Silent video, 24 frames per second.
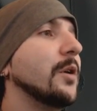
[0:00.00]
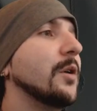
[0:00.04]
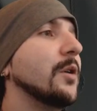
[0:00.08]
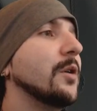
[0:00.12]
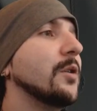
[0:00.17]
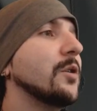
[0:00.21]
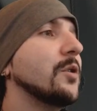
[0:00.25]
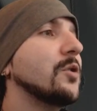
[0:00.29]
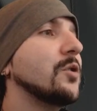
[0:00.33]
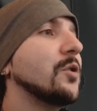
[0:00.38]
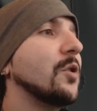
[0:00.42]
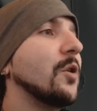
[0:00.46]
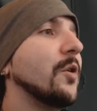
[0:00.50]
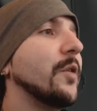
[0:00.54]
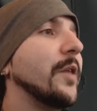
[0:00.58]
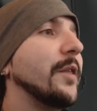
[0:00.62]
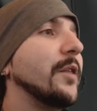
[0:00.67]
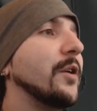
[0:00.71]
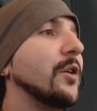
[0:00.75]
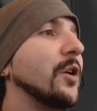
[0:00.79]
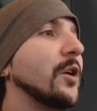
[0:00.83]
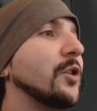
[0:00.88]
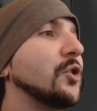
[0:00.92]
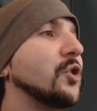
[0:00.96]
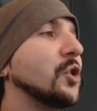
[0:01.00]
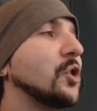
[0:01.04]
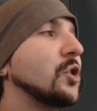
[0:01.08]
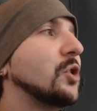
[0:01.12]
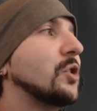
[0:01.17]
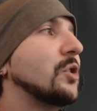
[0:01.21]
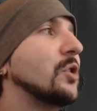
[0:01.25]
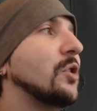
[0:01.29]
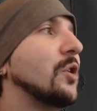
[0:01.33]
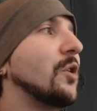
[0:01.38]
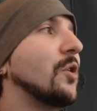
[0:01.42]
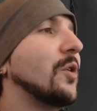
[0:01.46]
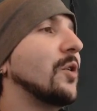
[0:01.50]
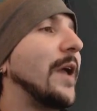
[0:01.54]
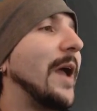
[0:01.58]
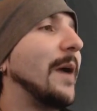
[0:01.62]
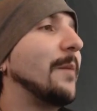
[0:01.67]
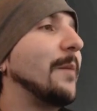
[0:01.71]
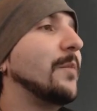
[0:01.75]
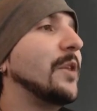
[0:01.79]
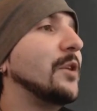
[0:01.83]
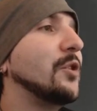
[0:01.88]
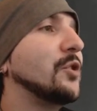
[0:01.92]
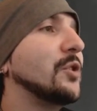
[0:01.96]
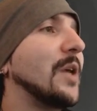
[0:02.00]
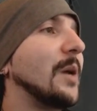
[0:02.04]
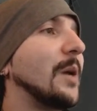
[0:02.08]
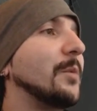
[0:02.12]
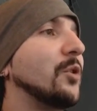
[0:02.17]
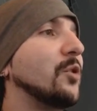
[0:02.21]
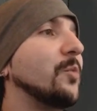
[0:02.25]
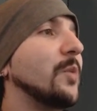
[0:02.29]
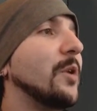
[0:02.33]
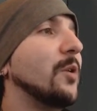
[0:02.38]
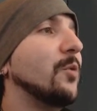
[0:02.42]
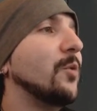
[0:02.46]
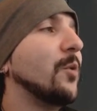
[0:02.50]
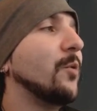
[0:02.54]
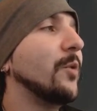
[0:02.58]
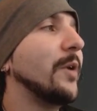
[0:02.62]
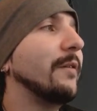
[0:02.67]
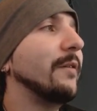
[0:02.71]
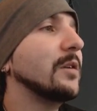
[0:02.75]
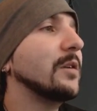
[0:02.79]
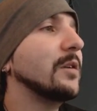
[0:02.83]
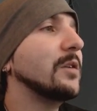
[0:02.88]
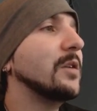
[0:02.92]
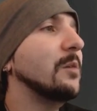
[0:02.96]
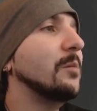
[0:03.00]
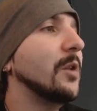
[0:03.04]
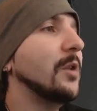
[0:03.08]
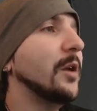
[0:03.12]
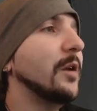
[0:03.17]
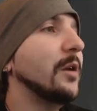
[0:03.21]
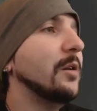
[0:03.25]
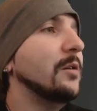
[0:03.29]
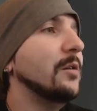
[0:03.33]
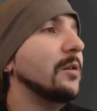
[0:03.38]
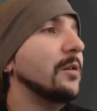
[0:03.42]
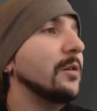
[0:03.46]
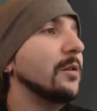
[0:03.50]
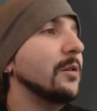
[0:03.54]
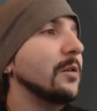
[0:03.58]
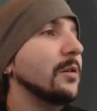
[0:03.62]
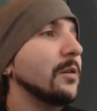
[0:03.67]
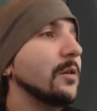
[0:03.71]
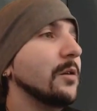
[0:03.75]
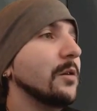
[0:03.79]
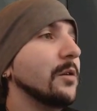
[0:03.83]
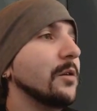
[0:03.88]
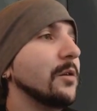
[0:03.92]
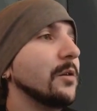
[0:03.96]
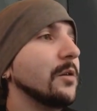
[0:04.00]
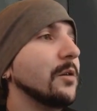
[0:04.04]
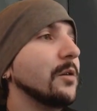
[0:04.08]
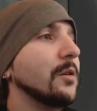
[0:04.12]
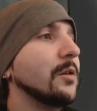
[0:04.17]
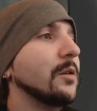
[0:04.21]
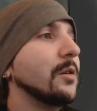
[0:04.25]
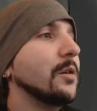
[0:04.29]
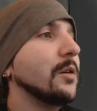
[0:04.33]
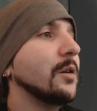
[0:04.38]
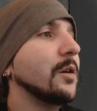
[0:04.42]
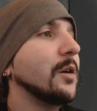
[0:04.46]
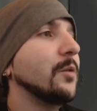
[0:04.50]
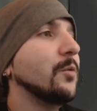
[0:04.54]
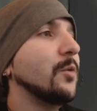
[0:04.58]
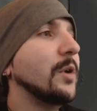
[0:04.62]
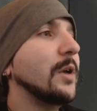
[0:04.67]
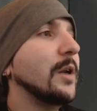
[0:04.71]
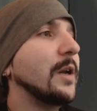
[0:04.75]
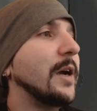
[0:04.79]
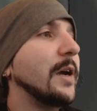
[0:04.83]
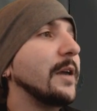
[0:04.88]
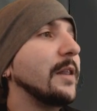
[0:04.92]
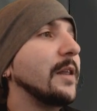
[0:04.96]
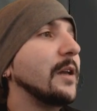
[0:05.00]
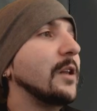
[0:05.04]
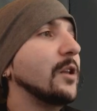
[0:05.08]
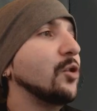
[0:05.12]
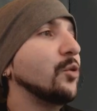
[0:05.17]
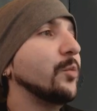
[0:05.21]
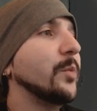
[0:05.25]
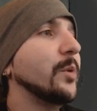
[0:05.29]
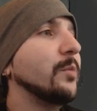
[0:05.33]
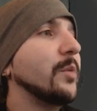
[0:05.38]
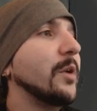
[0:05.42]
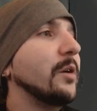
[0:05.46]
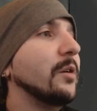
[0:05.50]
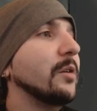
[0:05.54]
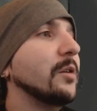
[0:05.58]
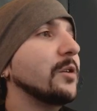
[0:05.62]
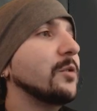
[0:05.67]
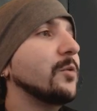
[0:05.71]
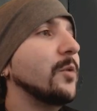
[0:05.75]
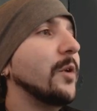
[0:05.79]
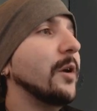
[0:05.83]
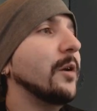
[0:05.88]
So that they're not just, you know, they just happen to be where we have our seam line. And we can hide that a little bit better this way.